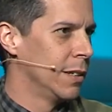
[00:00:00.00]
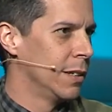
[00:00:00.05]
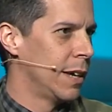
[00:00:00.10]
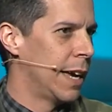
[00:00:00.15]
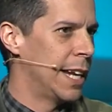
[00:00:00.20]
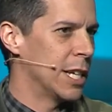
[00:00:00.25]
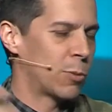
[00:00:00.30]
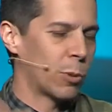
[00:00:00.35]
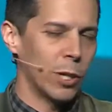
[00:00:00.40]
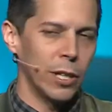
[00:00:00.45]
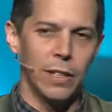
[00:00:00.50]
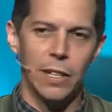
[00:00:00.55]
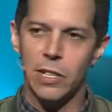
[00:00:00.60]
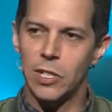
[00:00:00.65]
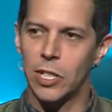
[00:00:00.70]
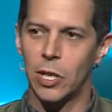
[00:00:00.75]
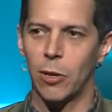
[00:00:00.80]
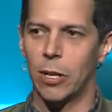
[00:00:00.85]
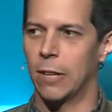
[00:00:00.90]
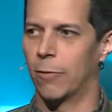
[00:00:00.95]
And as we're in this
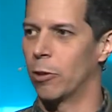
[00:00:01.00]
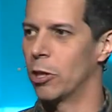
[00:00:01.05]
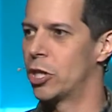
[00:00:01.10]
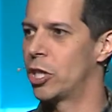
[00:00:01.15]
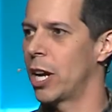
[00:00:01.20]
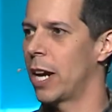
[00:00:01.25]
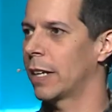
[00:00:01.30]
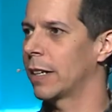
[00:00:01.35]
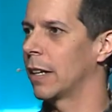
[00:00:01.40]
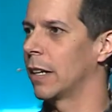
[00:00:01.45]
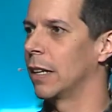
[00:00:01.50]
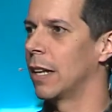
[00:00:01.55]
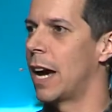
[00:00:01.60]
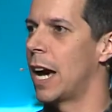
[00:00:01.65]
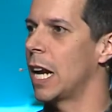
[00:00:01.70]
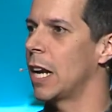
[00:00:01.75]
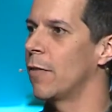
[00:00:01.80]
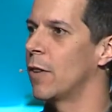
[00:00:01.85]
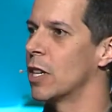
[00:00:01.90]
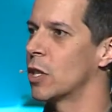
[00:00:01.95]
series of rejected, a
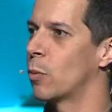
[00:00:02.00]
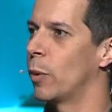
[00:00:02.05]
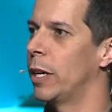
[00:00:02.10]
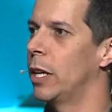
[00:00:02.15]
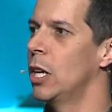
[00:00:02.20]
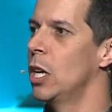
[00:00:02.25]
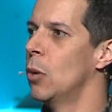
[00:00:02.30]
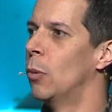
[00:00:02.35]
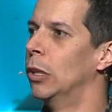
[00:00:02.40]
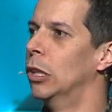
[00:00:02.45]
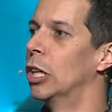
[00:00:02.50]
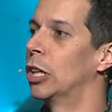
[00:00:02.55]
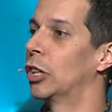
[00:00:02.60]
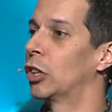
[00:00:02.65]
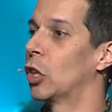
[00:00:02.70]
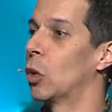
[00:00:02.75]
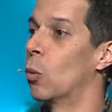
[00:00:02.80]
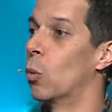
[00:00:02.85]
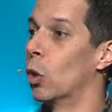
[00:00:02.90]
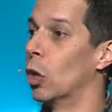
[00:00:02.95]
lot of us, we look at
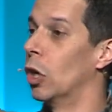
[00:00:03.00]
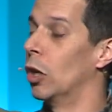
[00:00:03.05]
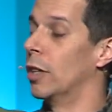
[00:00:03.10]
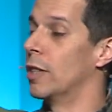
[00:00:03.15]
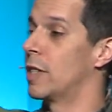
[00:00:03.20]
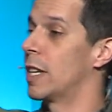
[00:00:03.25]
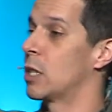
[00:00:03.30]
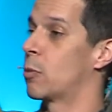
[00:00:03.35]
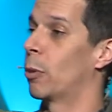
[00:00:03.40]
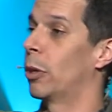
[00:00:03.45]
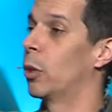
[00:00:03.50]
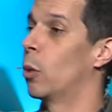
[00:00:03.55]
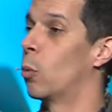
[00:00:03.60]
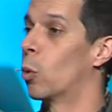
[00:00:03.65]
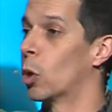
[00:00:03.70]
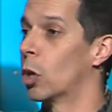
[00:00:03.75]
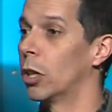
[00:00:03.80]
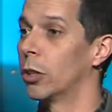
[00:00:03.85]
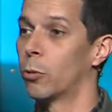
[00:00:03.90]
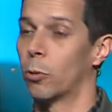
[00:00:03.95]
the world and says, well, the
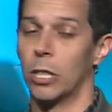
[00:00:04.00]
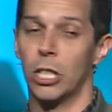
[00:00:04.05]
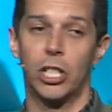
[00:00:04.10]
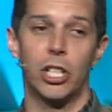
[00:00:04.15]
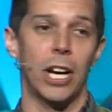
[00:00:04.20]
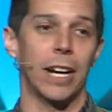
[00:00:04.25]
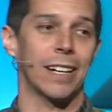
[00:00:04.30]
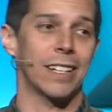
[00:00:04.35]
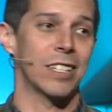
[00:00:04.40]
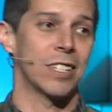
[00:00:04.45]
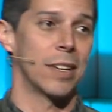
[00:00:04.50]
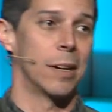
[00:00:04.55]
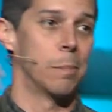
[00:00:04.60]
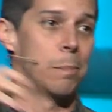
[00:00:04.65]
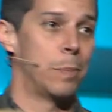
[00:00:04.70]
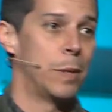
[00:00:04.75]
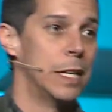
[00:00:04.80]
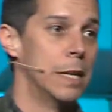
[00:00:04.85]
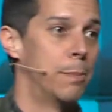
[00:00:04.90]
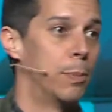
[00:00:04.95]
world rejects some
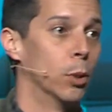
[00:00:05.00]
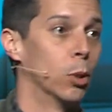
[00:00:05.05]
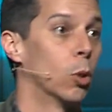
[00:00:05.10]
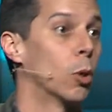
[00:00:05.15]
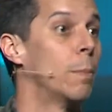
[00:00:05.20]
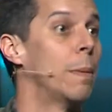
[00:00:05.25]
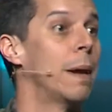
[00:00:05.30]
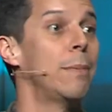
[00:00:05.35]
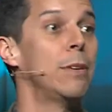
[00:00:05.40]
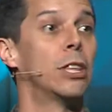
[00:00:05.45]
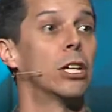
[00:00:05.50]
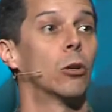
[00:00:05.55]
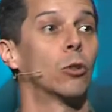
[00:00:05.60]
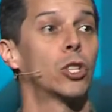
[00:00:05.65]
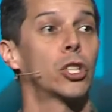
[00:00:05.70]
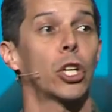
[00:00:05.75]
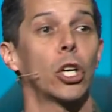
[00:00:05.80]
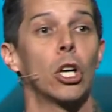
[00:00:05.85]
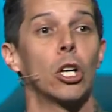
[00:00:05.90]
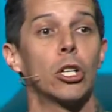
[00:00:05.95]
people, or maybe the
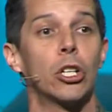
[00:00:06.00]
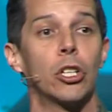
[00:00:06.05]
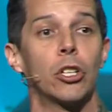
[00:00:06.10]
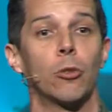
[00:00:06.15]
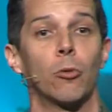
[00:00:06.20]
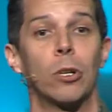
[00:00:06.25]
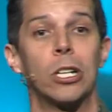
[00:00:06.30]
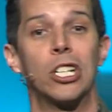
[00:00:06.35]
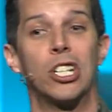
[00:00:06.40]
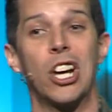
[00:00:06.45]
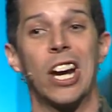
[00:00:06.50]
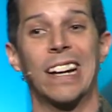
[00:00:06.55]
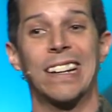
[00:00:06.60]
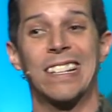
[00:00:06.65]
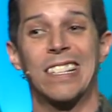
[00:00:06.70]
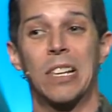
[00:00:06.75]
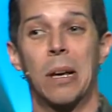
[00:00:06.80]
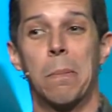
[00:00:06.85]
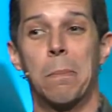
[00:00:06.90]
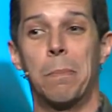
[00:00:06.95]
church rejects
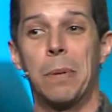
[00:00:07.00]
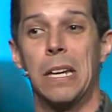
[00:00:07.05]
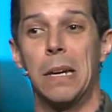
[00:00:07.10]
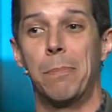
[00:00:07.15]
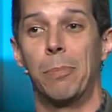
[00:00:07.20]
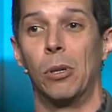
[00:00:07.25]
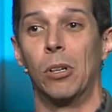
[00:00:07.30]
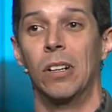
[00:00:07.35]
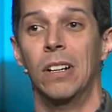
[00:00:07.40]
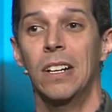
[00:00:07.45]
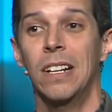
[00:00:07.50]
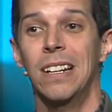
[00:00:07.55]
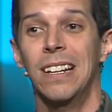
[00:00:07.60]
some people.